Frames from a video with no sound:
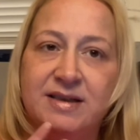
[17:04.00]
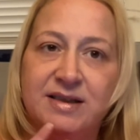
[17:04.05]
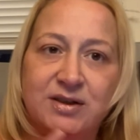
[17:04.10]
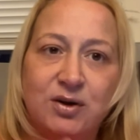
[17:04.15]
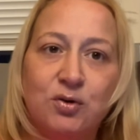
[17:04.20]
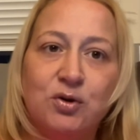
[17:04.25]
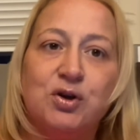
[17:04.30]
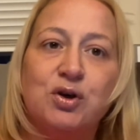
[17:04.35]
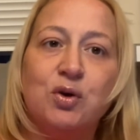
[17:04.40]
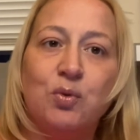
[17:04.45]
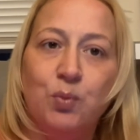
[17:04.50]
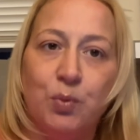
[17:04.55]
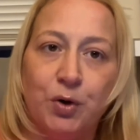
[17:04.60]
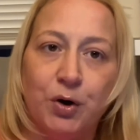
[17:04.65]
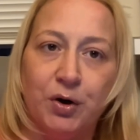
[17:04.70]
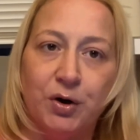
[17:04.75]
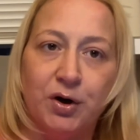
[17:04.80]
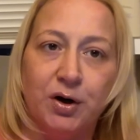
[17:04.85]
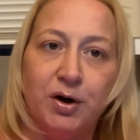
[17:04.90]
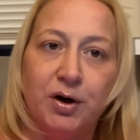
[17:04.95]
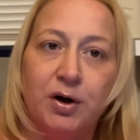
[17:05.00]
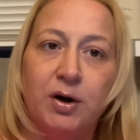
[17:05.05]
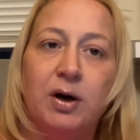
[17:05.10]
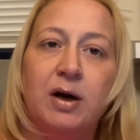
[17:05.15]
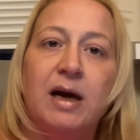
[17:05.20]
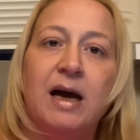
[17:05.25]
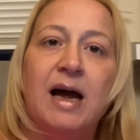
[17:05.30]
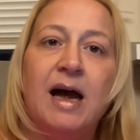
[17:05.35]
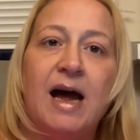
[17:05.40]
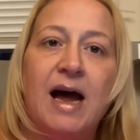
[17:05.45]
social worker
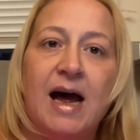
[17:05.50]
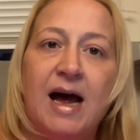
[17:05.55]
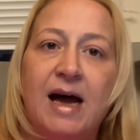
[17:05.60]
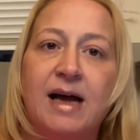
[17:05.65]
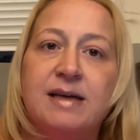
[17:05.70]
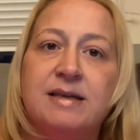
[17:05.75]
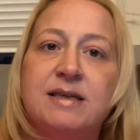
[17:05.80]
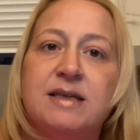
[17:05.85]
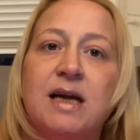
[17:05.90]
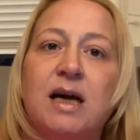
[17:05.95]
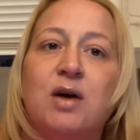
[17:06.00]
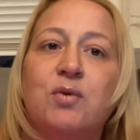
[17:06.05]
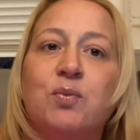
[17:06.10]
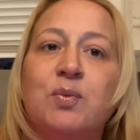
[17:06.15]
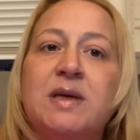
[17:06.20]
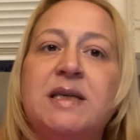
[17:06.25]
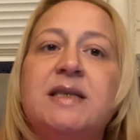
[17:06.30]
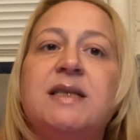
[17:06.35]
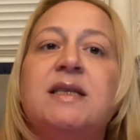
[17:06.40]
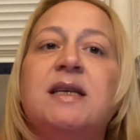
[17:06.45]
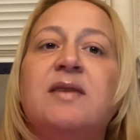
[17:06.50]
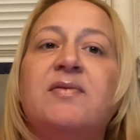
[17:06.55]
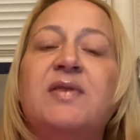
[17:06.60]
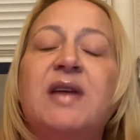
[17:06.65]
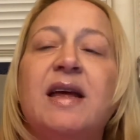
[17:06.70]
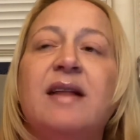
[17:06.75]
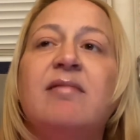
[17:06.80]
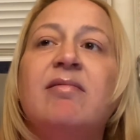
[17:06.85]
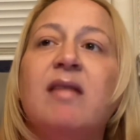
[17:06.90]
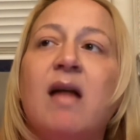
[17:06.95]
has
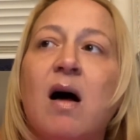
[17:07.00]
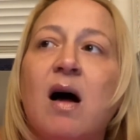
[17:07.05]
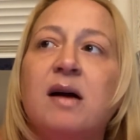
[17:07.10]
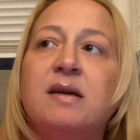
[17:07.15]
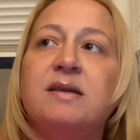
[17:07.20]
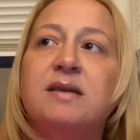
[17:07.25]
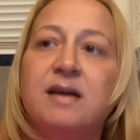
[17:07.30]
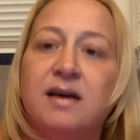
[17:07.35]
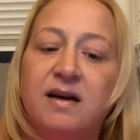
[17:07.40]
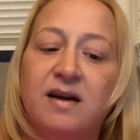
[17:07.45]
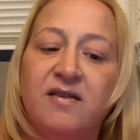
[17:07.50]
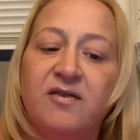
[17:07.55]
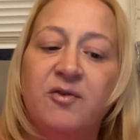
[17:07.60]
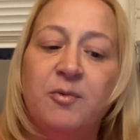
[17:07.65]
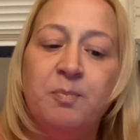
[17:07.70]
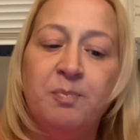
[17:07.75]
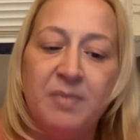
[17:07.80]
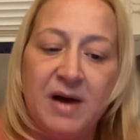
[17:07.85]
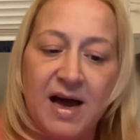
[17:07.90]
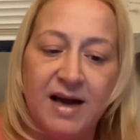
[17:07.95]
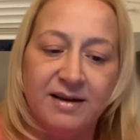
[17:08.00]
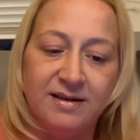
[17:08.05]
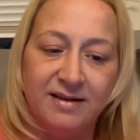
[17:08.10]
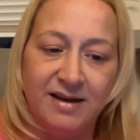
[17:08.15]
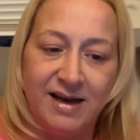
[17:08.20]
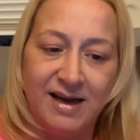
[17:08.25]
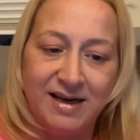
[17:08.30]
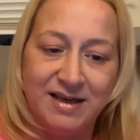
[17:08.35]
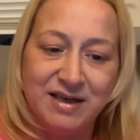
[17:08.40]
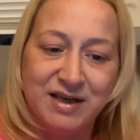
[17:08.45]
received a lot of
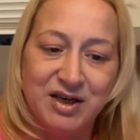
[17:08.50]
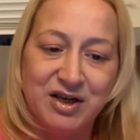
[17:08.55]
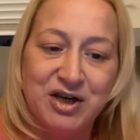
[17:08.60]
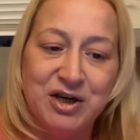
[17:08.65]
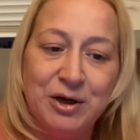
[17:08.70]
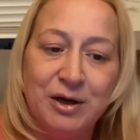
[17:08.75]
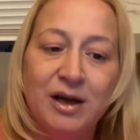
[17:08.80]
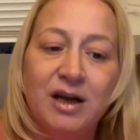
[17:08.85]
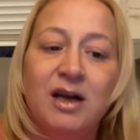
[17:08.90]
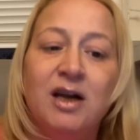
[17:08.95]
backlash